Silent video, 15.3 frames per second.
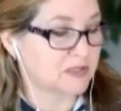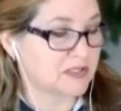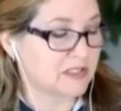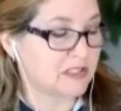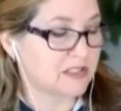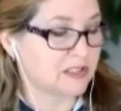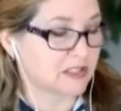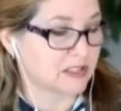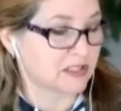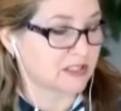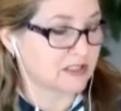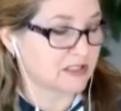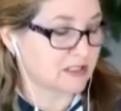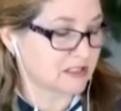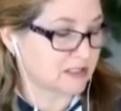
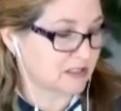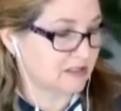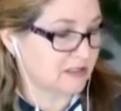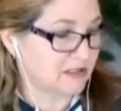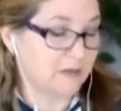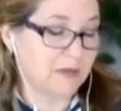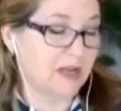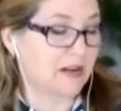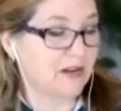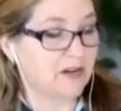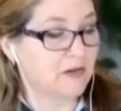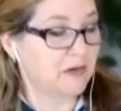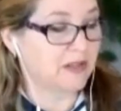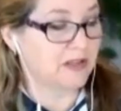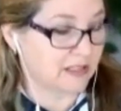procedures, they may
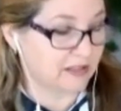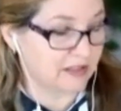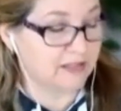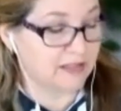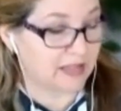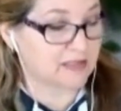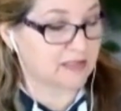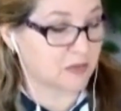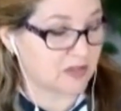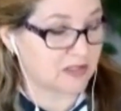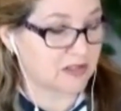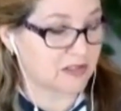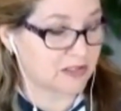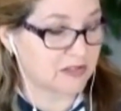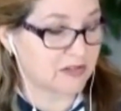not know that, that that's
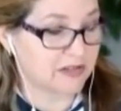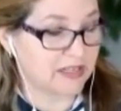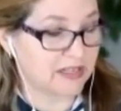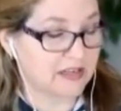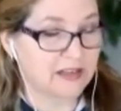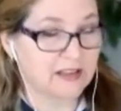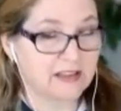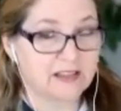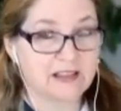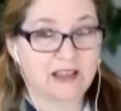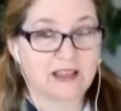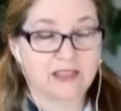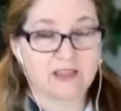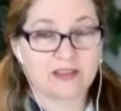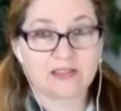what they're doing,
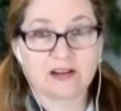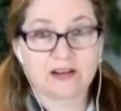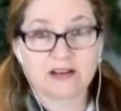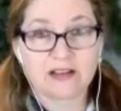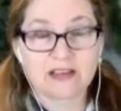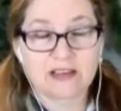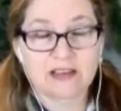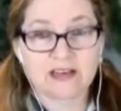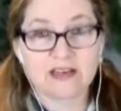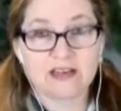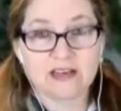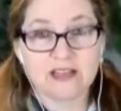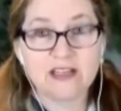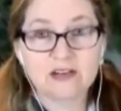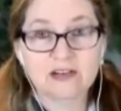that, that they're getting
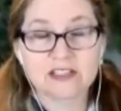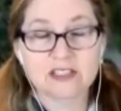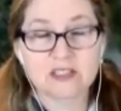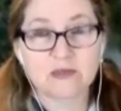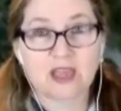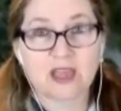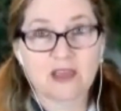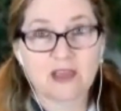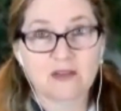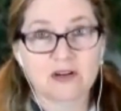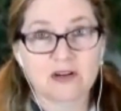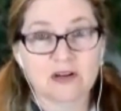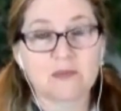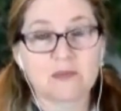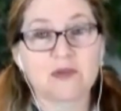an increase of
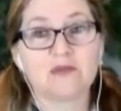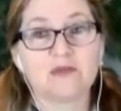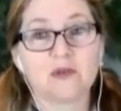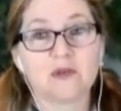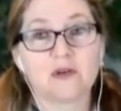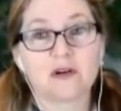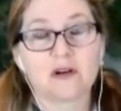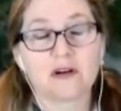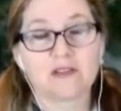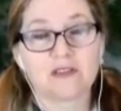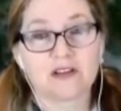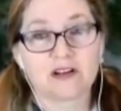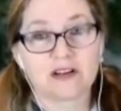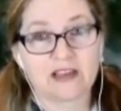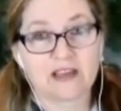behavior
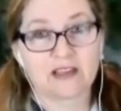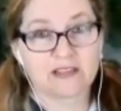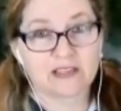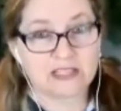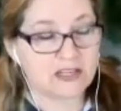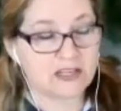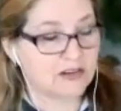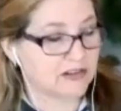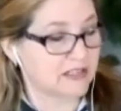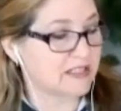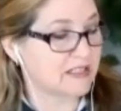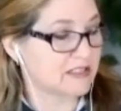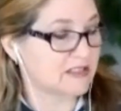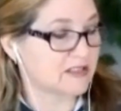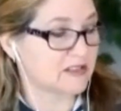before they're going to get the
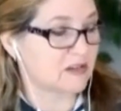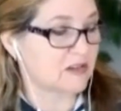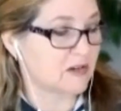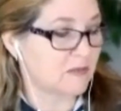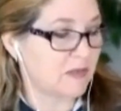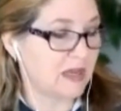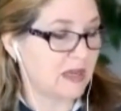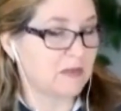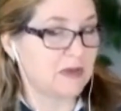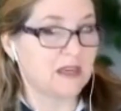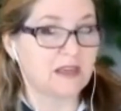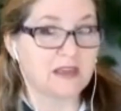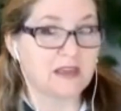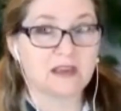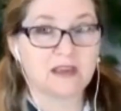decrease. So it may
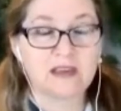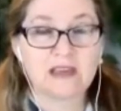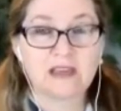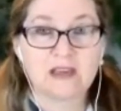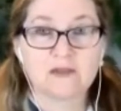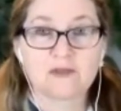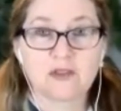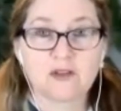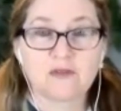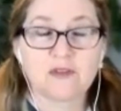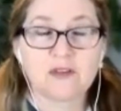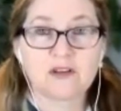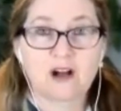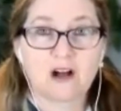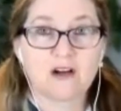be if they
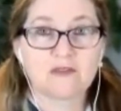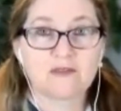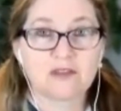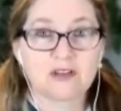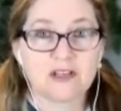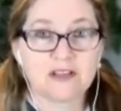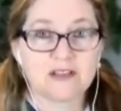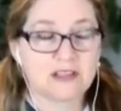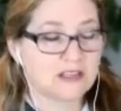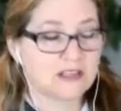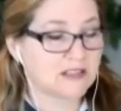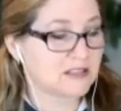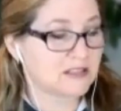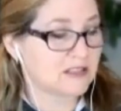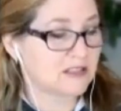feel confident
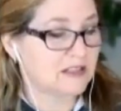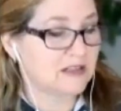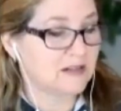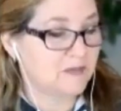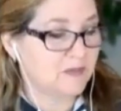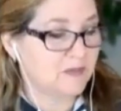that